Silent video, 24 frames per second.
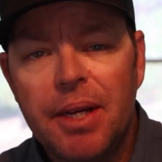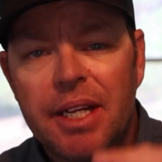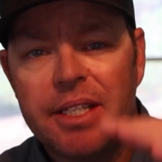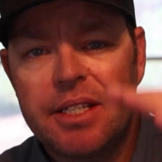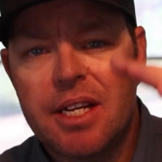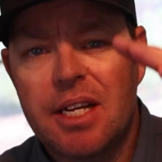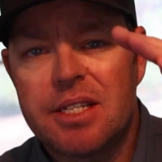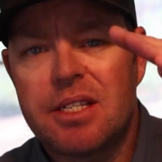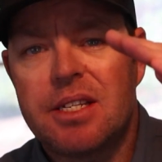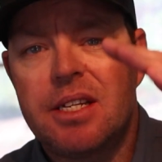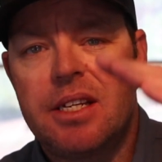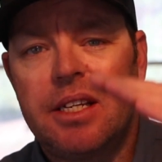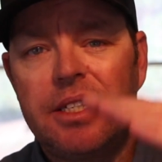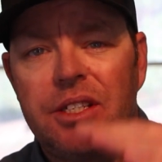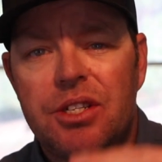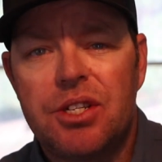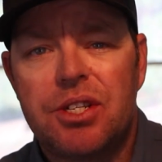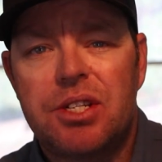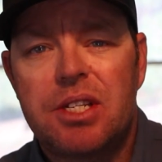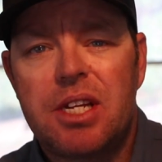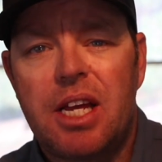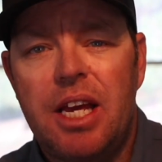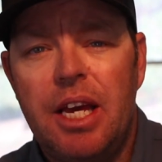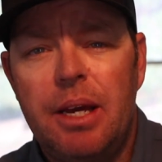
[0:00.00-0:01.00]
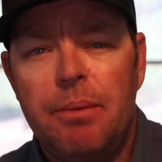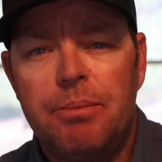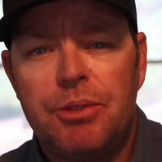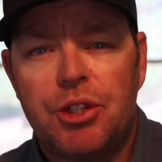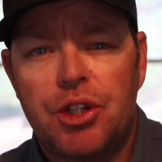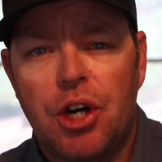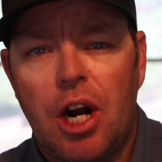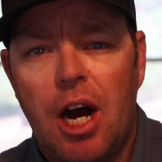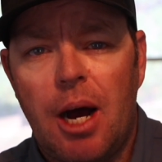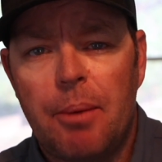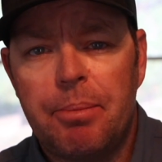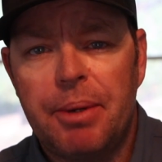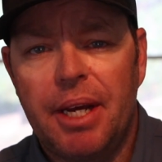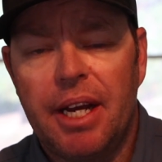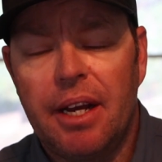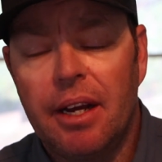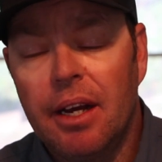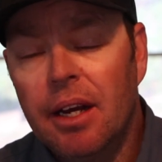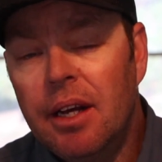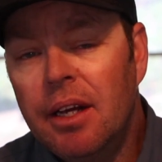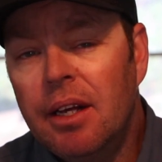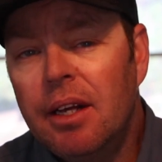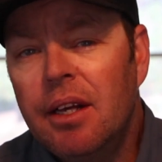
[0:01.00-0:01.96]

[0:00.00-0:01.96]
It doesn't just keep dropping.